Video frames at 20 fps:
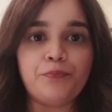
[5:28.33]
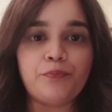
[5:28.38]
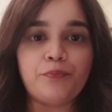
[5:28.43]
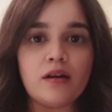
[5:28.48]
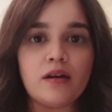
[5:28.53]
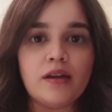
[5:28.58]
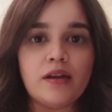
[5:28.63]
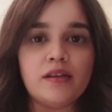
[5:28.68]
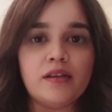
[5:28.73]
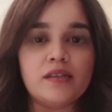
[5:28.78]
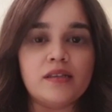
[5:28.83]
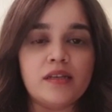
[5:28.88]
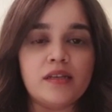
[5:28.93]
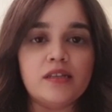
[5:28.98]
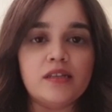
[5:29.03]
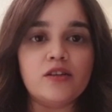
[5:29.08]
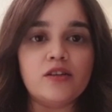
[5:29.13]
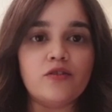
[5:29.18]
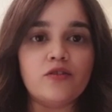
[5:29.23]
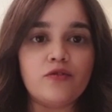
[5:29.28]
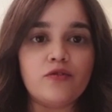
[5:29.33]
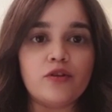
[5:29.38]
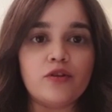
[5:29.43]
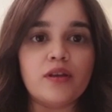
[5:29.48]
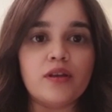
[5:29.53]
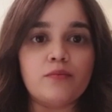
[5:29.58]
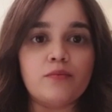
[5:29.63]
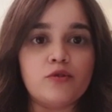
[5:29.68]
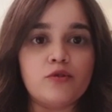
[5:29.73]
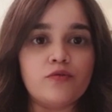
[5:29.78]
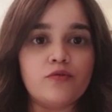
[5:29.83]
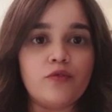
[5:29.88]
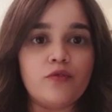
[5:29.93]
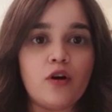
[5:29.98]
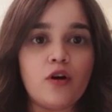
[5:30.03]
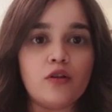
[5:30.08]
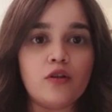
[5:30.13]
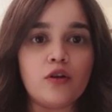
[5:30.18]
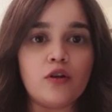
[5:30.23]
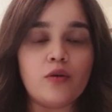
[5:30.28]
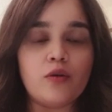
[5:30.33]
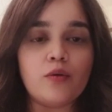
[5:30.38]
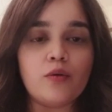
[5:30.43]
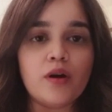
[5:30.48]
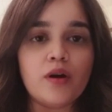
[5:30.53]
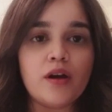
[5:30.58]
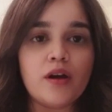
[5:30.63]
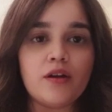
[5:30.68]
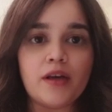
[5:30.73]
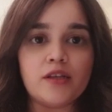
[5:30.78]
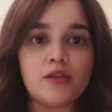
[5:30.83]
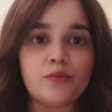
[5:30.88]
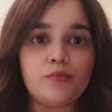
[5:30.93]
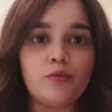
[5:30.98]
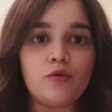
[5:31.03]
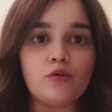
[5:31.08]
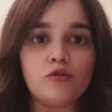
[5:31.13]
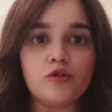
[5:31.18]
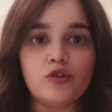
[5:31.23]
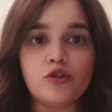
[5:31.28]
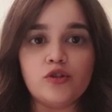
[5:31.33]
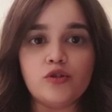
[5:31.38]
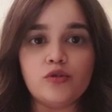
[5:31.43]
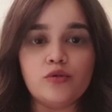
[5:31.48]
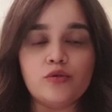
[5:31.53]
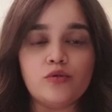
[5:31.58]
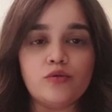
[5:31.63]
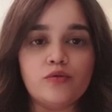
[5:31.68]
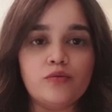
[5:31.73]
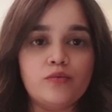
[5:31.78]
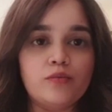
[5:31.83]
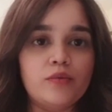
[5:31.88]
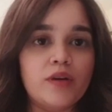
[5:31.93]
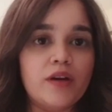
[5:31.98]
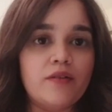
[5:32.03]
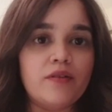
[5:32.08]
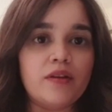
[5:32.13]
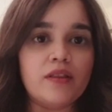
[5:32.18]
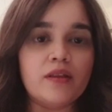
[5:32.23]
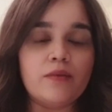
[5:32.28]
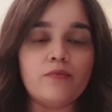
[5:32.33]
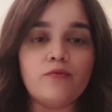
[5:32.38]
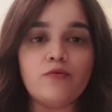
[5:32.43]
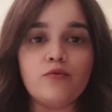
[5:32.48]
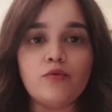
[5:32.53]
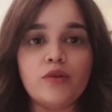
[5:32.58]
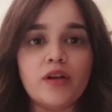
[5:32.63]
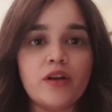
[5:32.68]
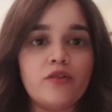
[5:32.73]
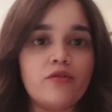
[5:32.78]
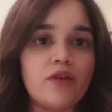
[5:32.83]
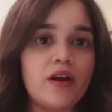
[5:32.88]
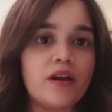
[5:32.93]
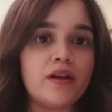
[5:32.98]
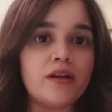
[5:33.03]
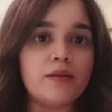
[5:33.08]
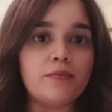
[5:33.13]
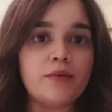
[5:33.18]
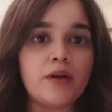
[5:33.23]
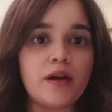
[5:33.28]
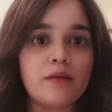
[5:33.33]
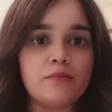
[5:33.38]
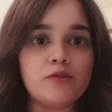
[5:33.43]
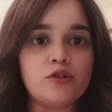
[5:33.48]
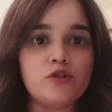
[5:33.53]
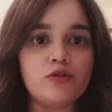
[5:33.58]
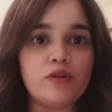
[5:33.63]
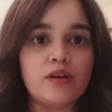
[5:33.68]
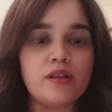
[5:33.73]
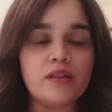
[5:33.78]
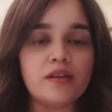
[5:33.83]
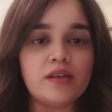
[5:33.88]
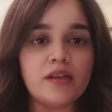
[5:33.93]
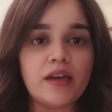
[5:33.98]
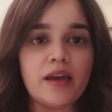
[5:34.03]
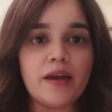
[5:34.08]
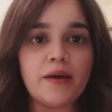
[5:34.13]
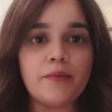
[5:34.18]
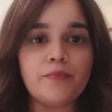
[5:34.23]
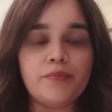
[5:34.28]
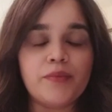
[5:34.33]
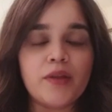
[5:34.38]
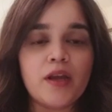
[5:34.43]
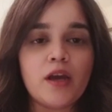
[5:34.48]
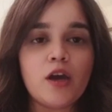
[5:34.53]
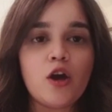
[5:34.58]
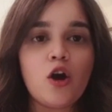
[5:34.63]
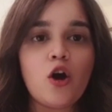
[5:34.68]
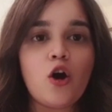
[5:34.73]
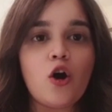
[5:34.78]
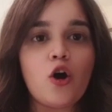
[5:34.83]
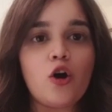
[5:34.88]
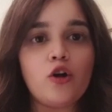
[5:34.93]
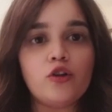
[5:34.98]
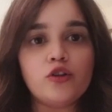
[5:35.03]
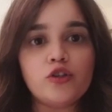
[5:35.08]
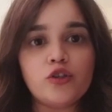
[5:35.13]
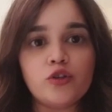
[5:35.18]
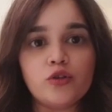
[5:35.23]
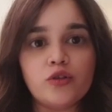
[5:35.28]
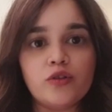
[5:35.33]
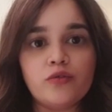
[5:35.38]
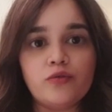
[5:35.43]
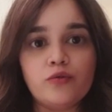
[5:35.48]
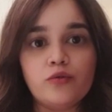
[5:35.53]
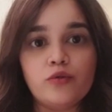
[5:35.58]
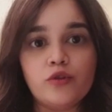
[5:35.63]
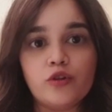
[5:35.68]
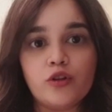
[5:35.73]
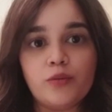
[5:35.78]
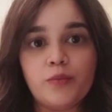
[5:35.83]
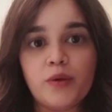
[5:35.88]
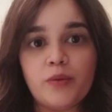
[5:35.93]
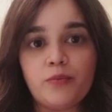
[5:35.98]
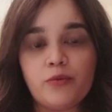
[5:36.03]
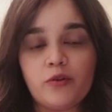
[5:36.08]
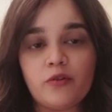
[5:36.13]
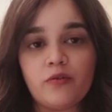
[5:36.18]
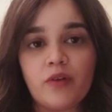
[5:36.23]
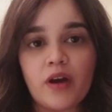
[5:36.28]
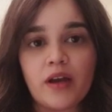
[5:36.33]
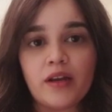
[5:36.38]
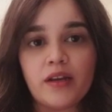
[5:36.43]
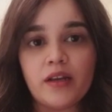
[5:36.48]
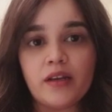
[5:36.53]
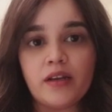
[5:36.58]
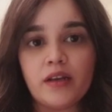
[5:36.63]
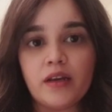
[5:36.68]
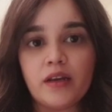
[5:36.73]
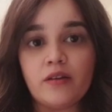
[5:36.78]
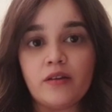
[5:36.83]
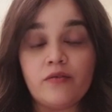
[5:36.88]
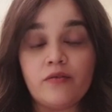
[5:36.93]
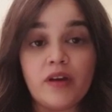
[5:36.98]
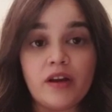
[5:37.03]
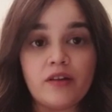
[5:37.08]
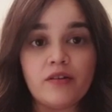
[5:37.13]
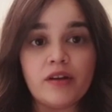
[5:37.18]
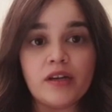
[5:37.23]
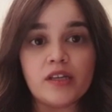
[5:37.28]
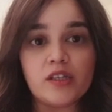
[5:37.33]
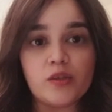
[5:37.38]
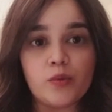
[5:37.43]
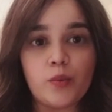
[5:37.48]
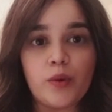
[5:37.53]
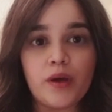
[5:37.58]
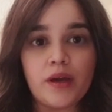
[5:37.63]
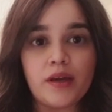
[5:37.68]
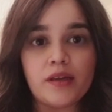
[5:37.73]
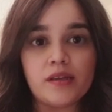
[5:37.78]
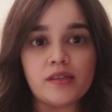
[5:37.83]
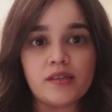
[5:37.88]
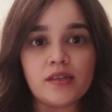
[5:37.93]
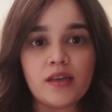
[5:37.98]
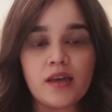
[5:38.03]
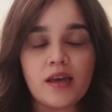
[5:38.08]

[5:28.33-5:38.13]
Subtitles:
it is easier for them to follow, as opposed to giving them food at random times during the day. Also, the food could be provided in various ways.